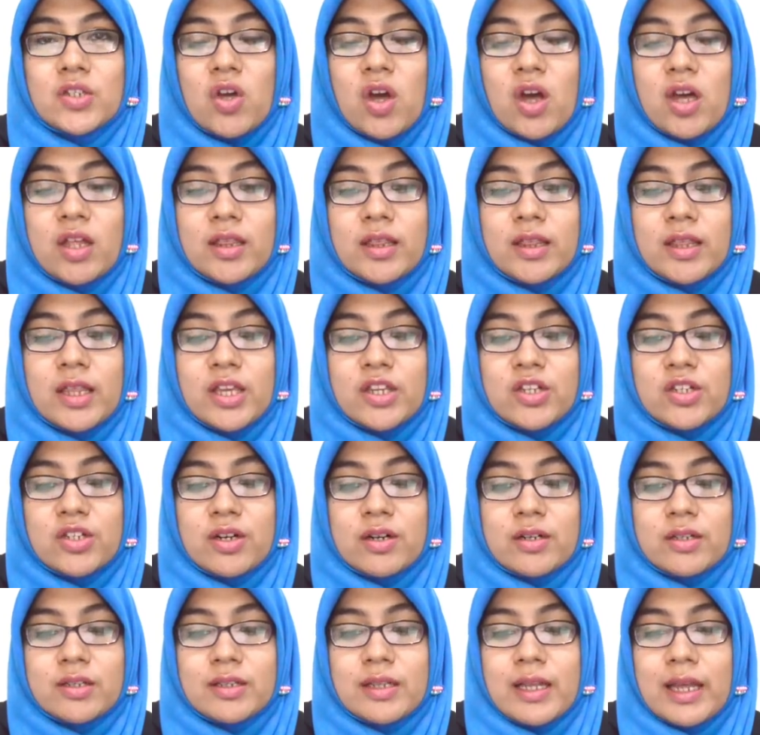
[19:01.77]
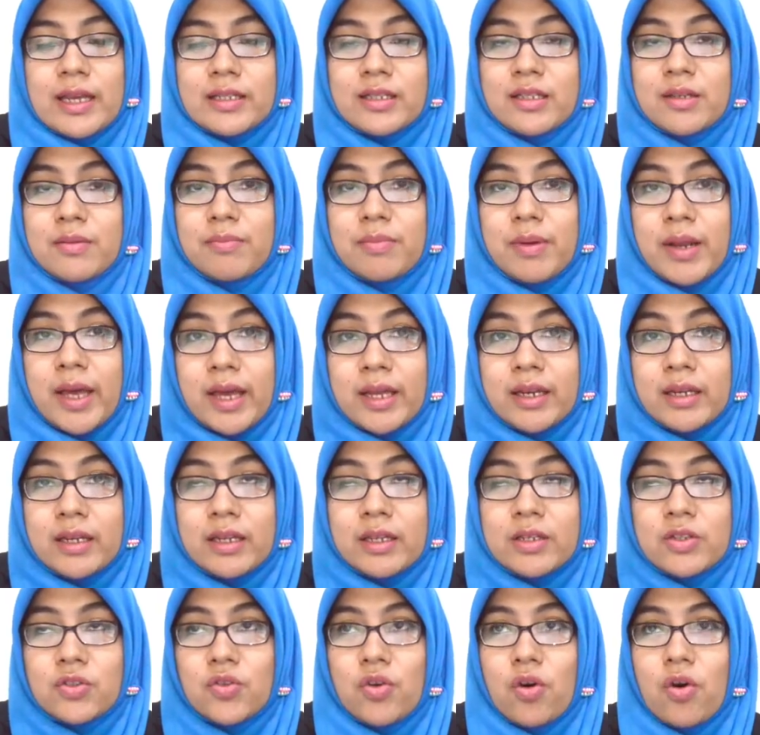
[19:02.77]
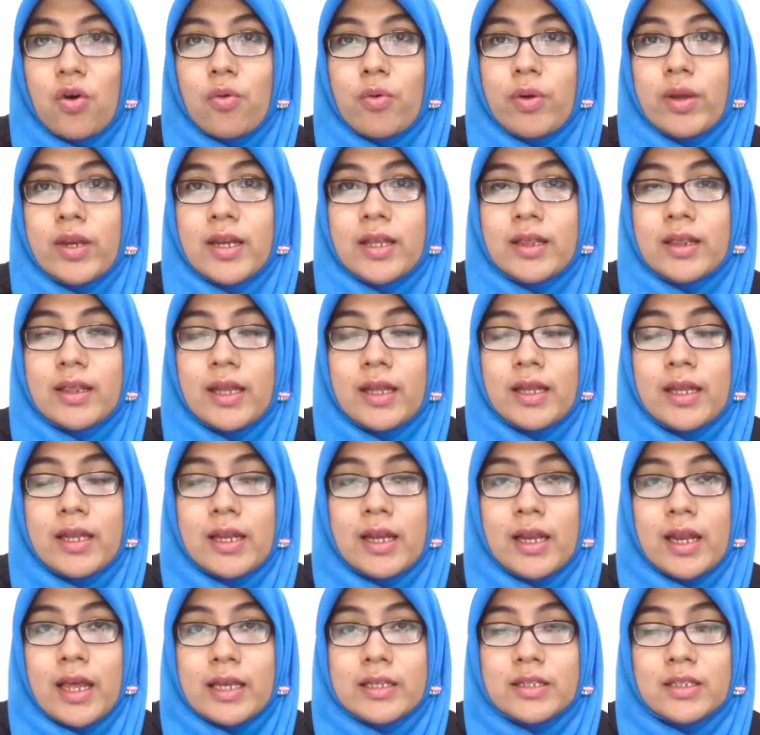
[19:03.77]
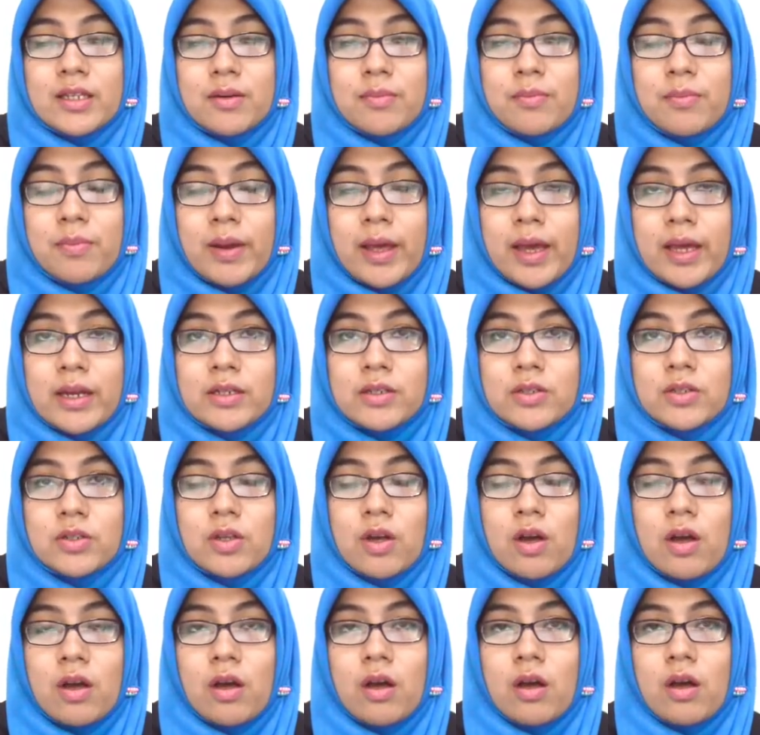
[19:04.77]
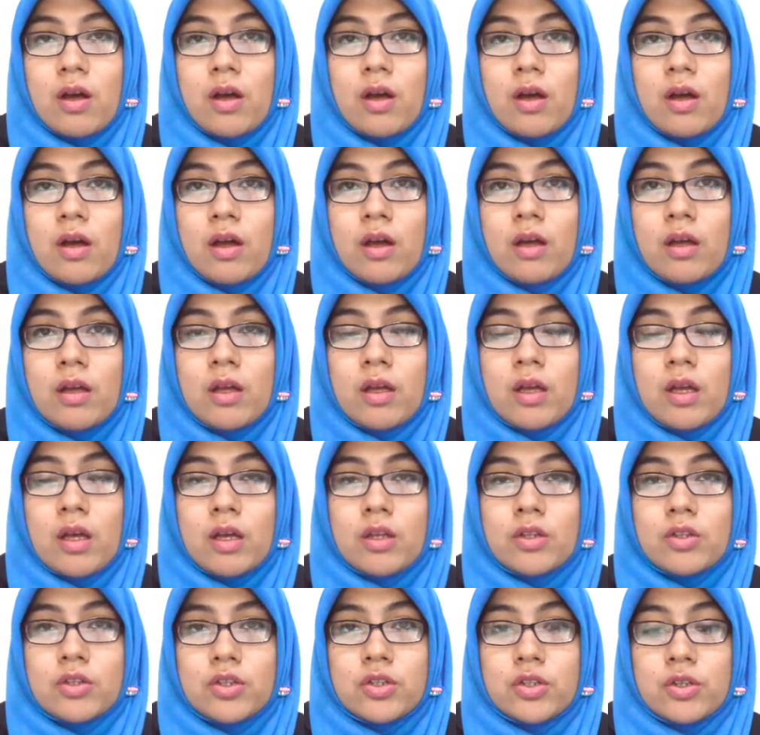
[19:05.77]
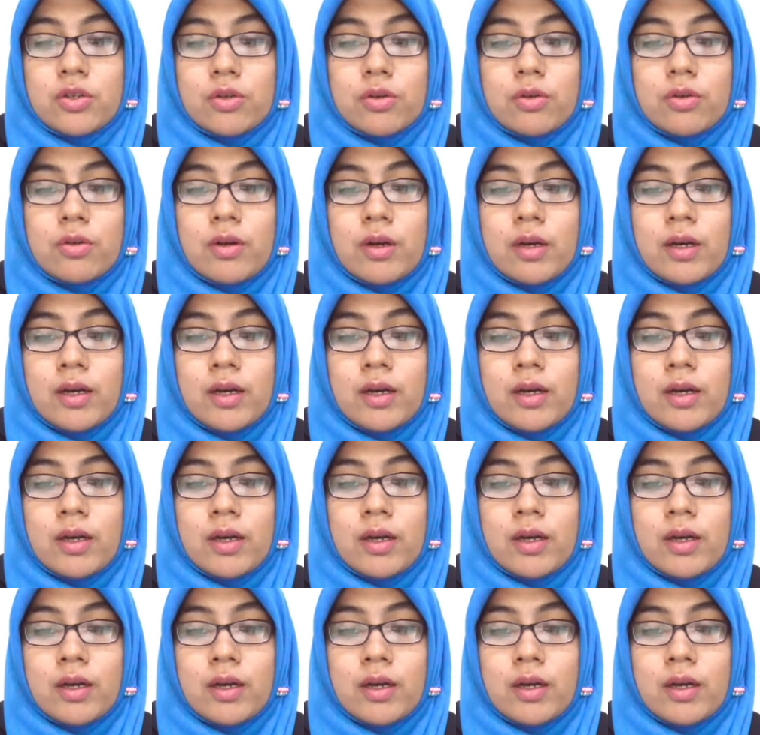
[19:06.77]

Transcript: on teacher's lesson plan. So we need the lesson plans to